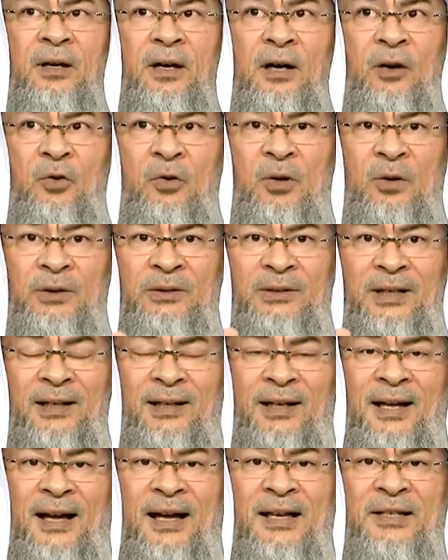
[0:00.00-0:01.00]
or what
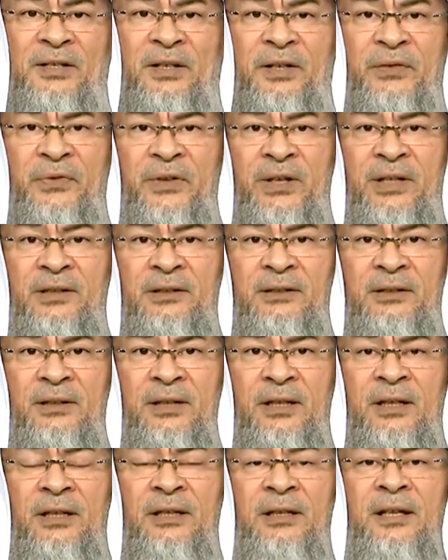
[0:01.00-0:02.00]
Allah has revealed,
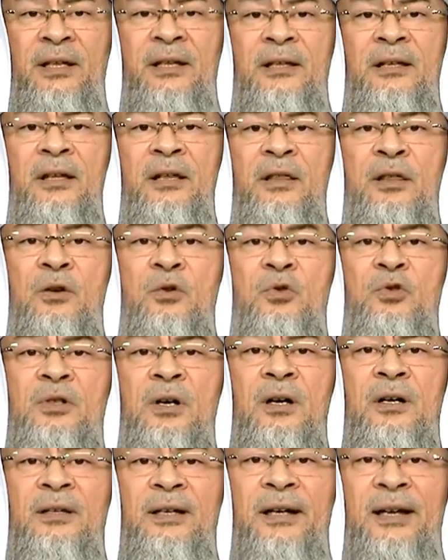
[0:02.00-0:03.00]
then those
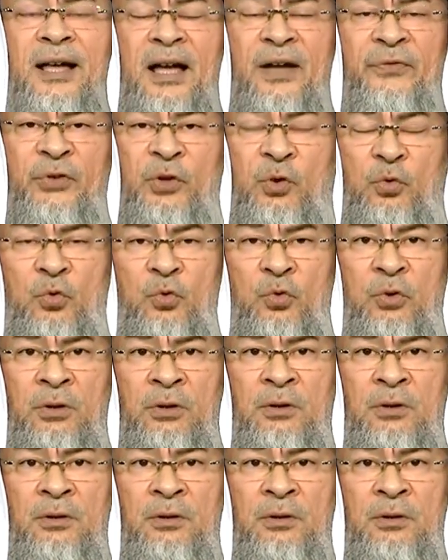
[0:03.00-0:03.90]
are the kafirun,